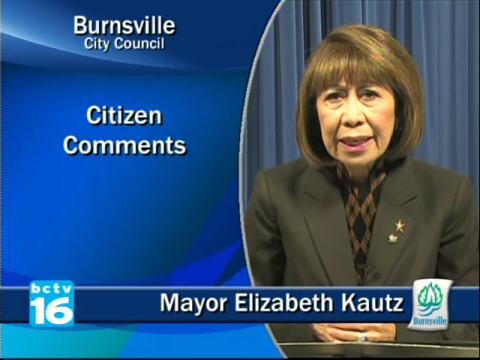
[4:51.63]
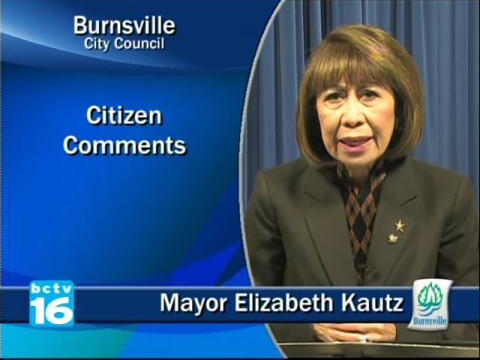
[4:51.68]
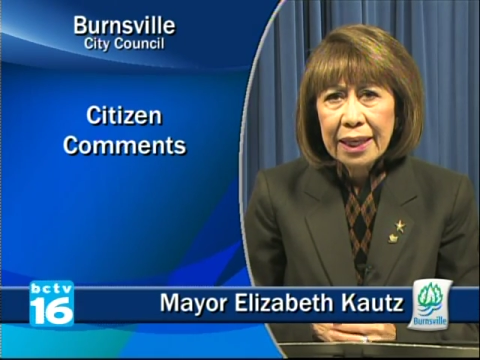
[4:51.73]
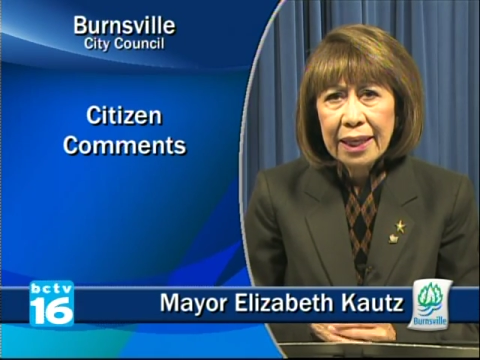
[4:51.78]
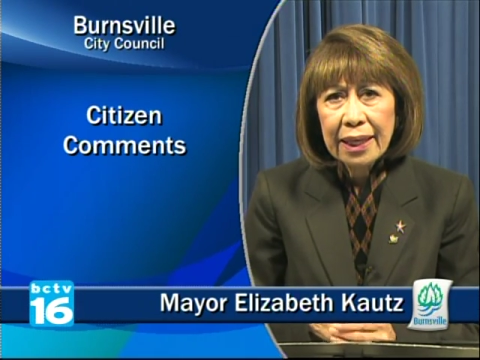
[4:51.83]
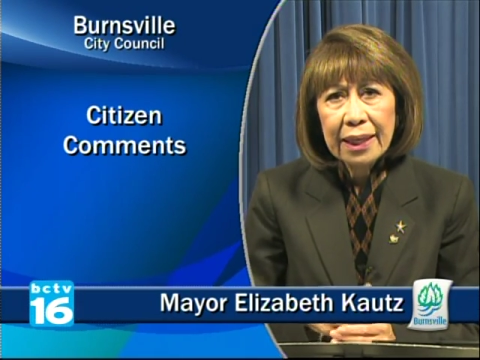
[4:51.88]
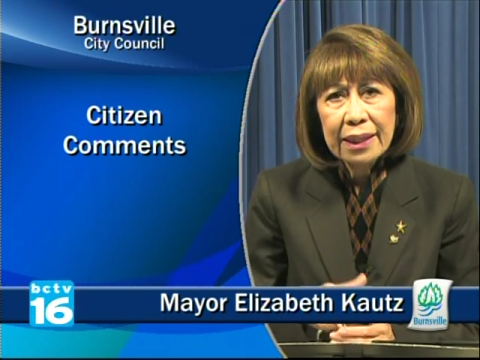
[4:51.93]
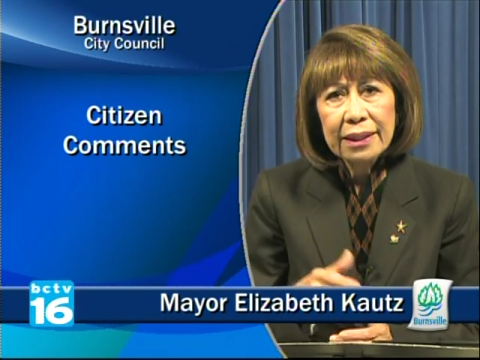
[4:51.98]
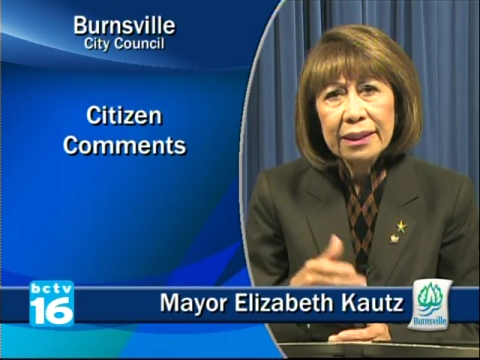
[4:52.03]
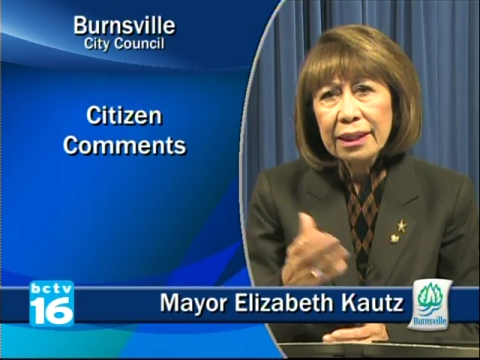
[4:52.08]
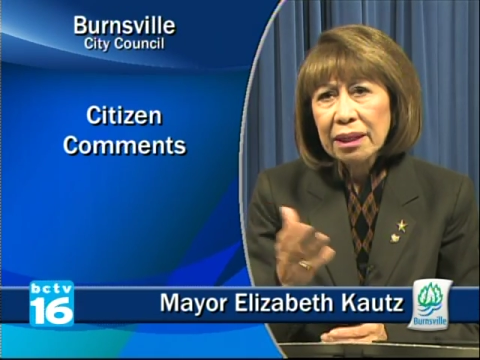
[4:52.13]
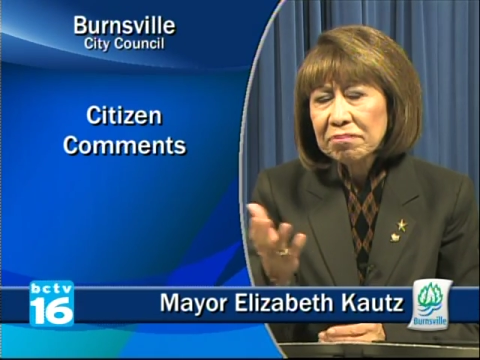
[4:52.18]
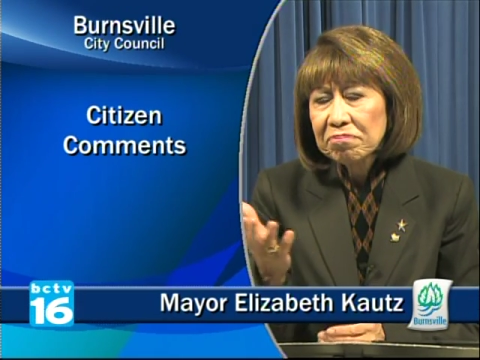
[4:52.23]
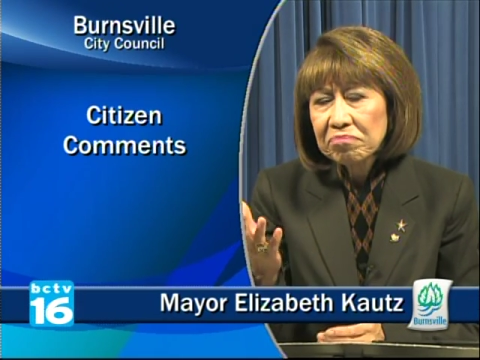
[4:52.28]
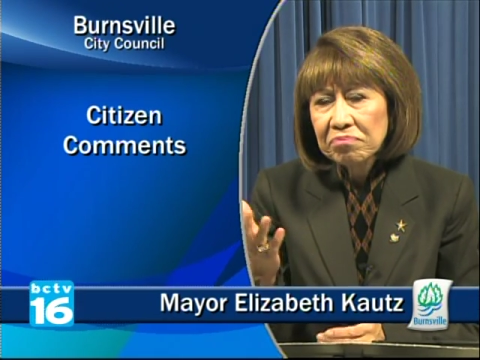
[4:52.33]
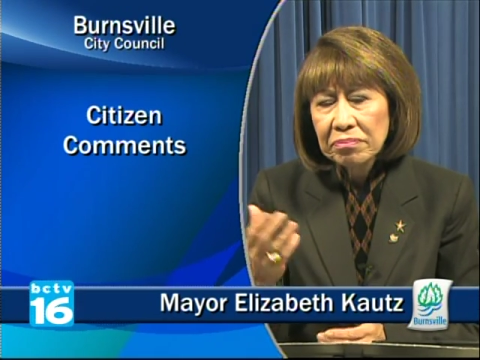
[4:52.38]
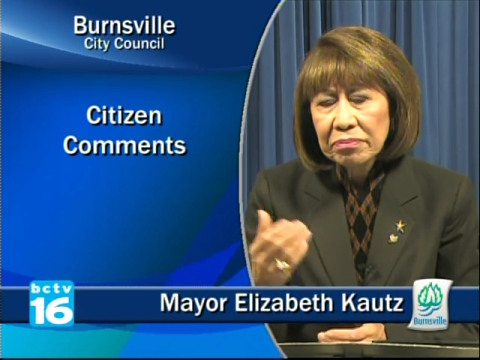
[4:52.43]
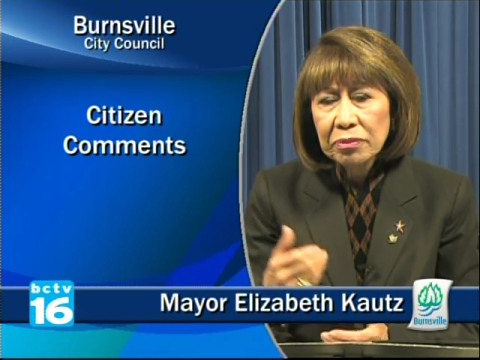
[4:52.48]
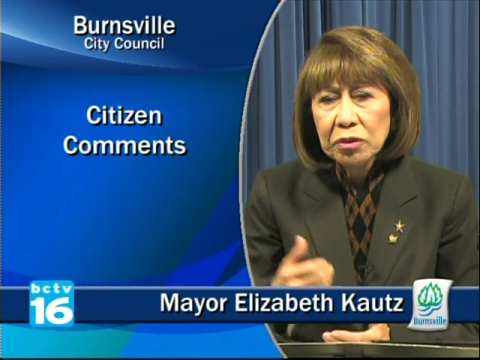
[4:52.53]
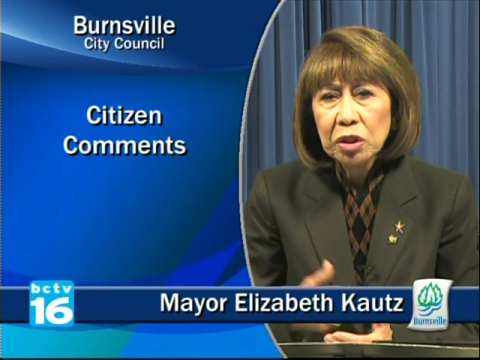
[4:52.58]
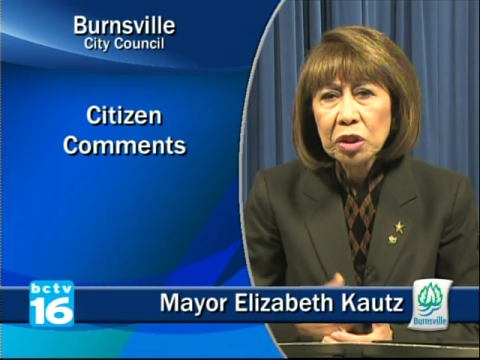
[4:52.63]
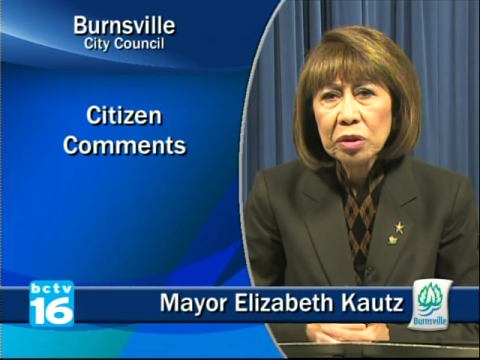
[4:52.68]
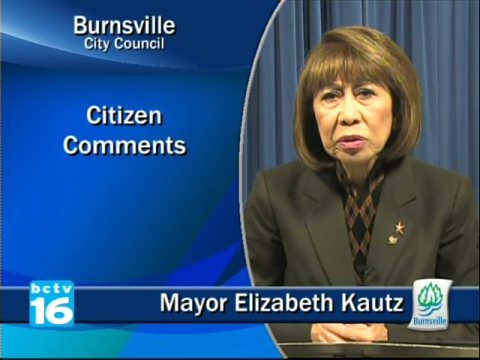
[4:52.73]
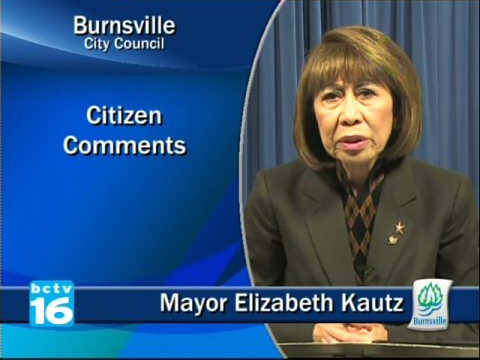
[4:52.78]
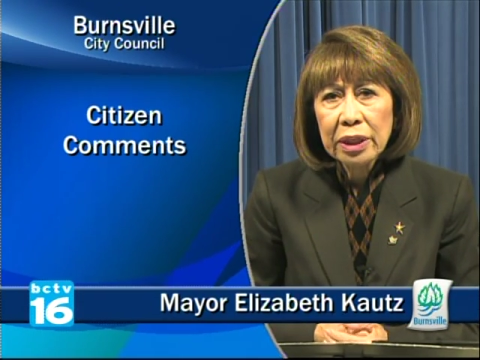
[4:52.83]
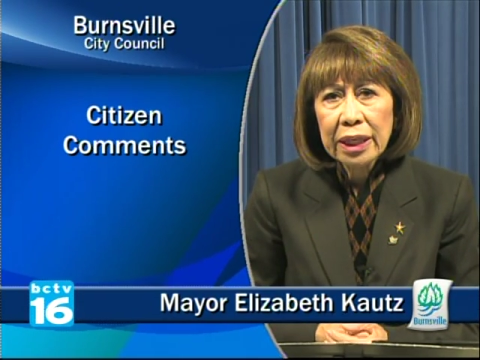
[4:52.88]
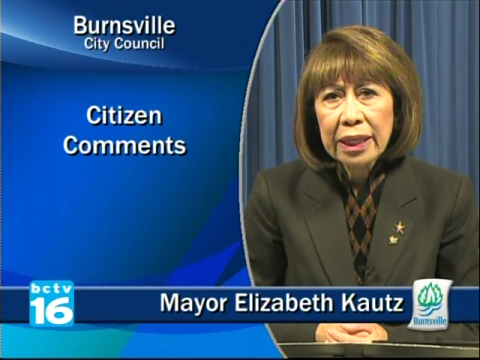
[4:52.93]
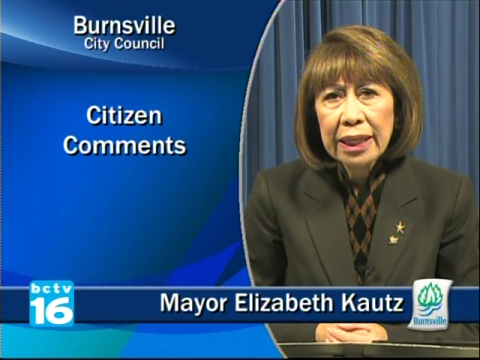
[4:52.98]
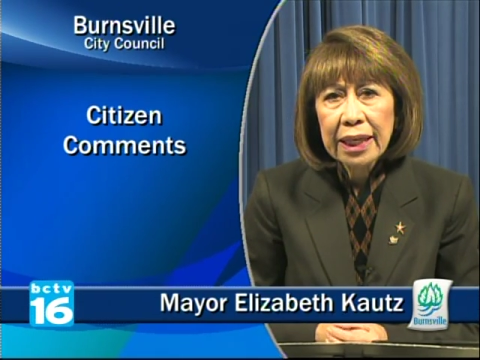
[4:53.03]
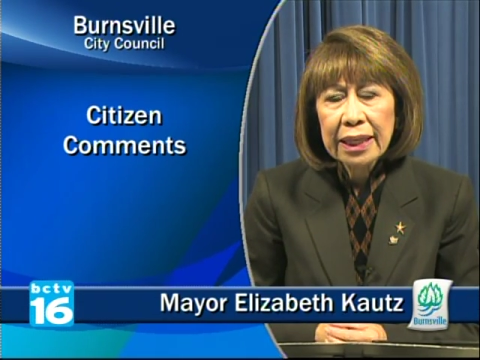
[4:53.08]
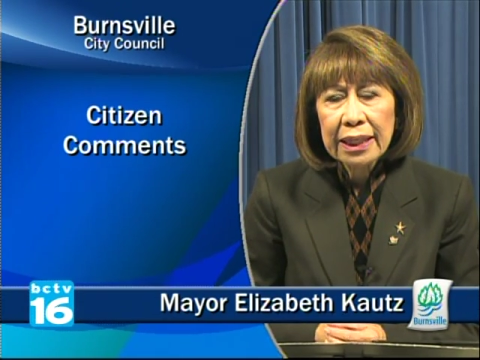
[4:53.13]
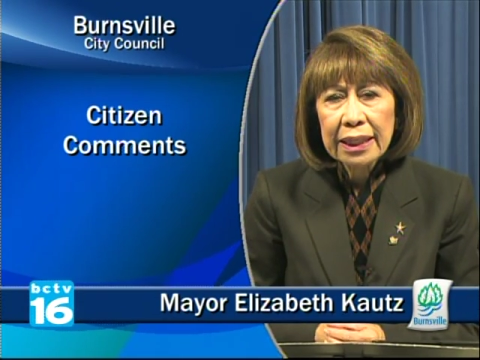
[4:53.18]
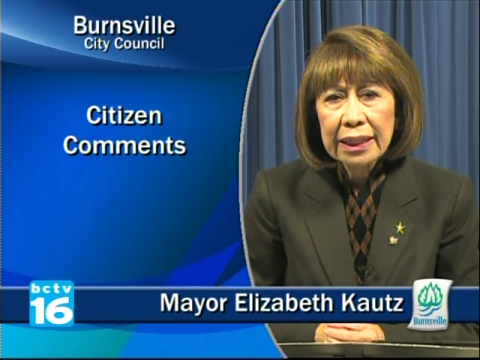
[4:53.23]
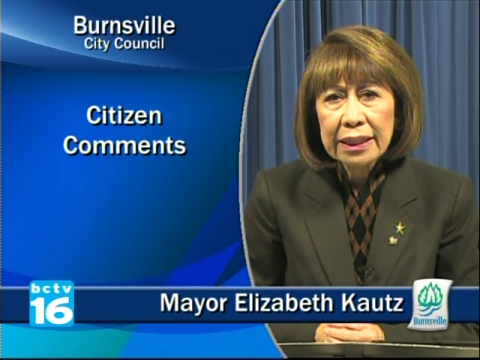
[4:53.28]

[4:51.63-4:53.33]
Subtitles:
And tune in and